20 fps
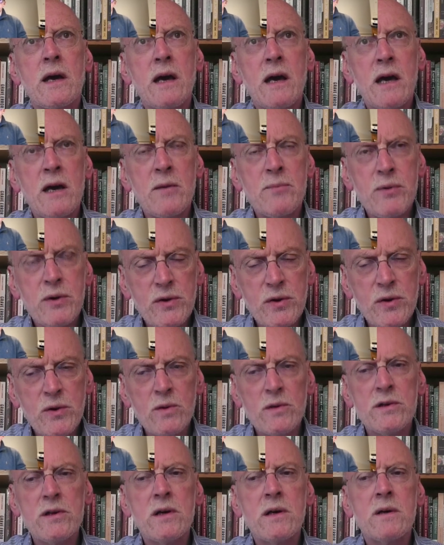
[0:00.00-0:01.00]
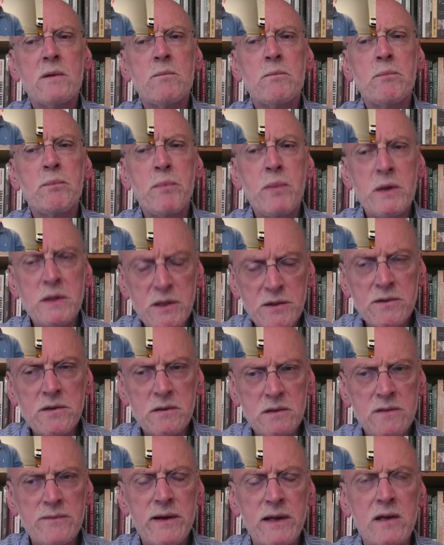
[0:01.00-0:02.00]
a peculiar
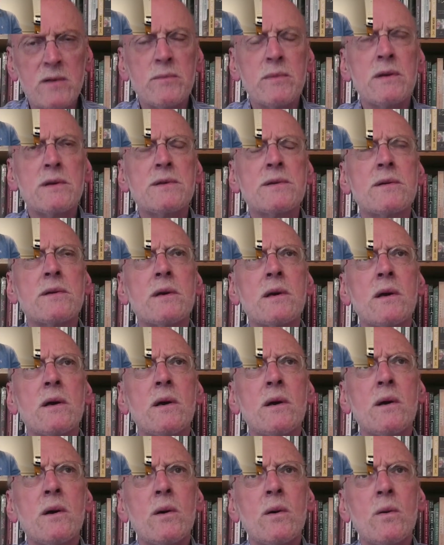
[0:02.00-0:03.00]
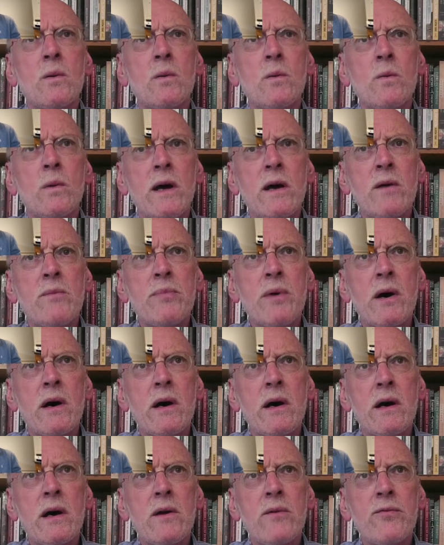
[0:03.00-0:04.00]
political development
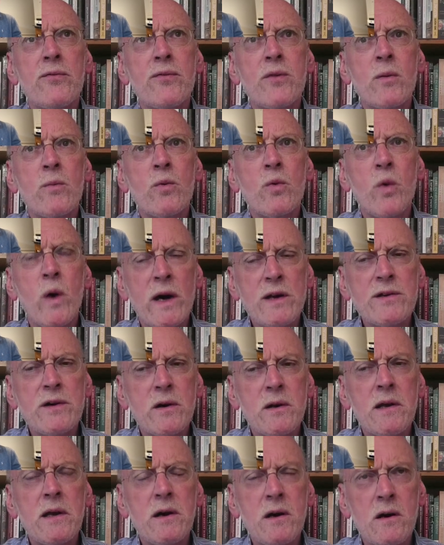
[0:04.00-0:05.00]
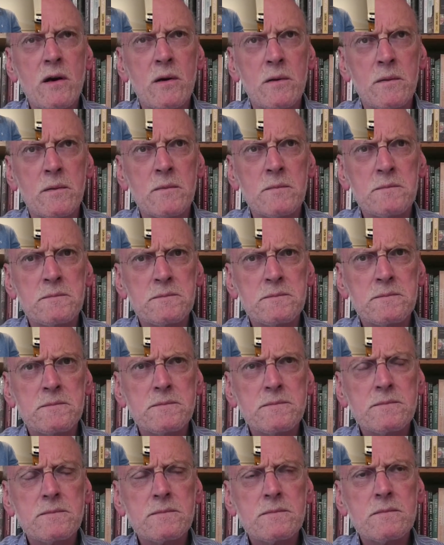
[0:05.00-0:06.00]
whereby, from quite early
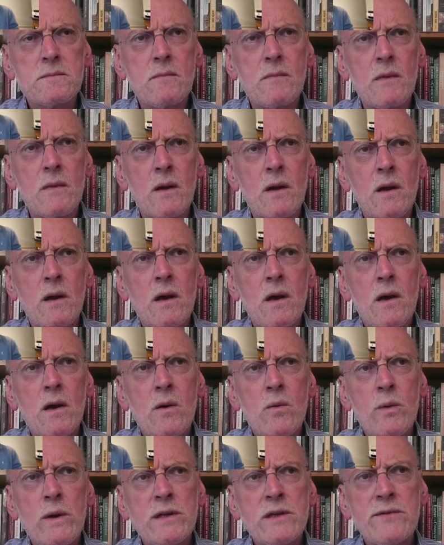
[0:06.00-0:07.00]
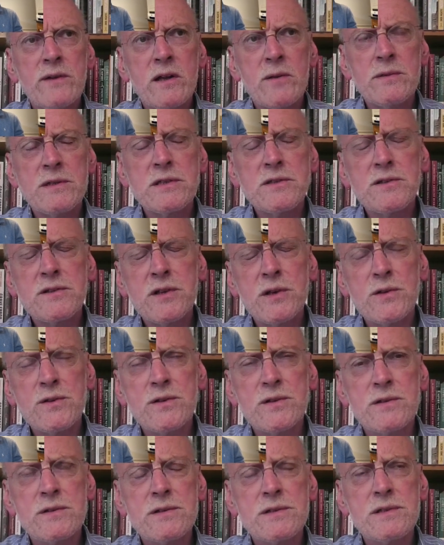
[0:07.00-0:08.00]
on, we developed
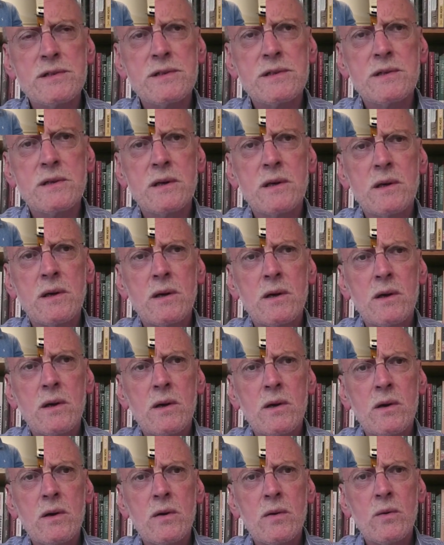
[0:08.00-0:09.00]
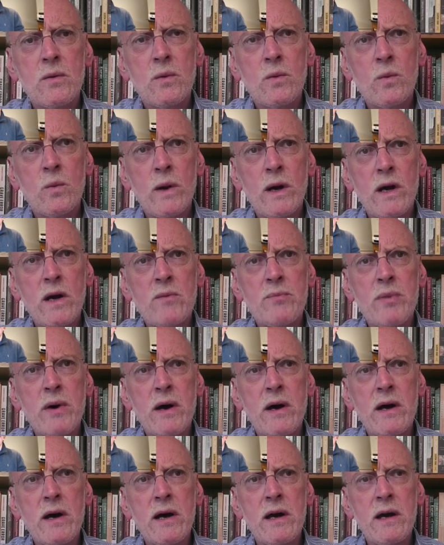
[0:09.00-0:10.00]
institutions
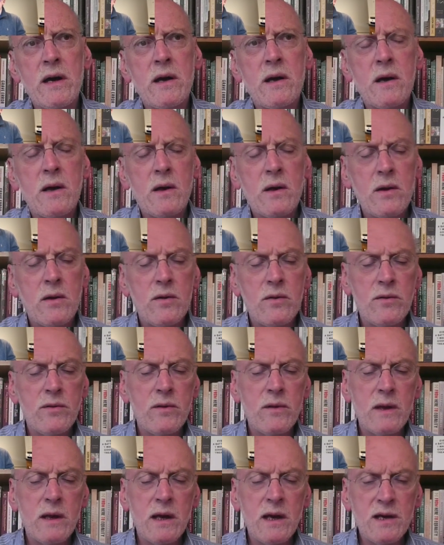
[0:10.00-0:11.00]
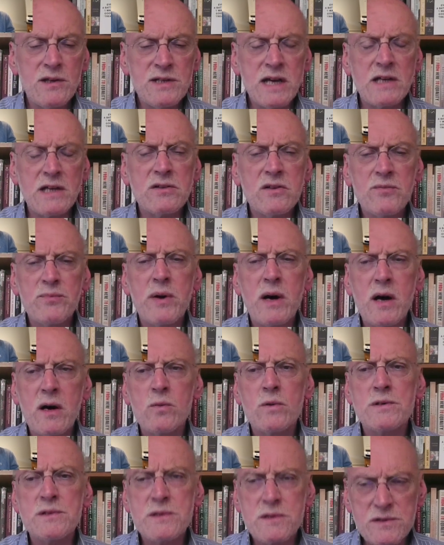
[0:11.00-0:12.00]
whereby
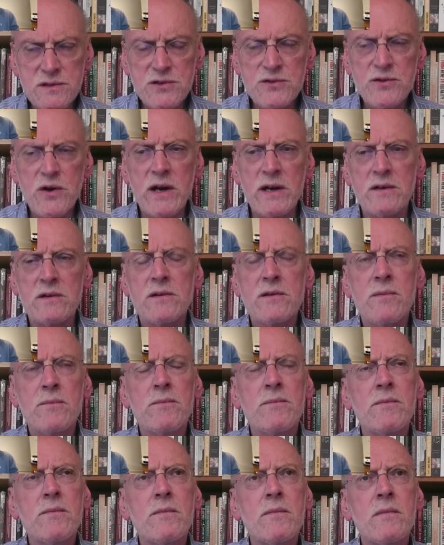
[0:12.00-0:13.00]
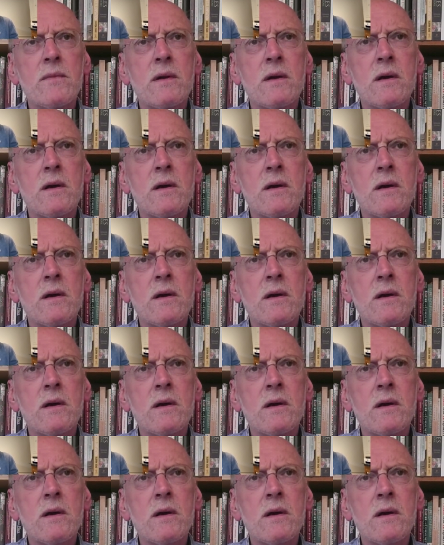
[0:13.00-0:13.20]
executive power was constrained.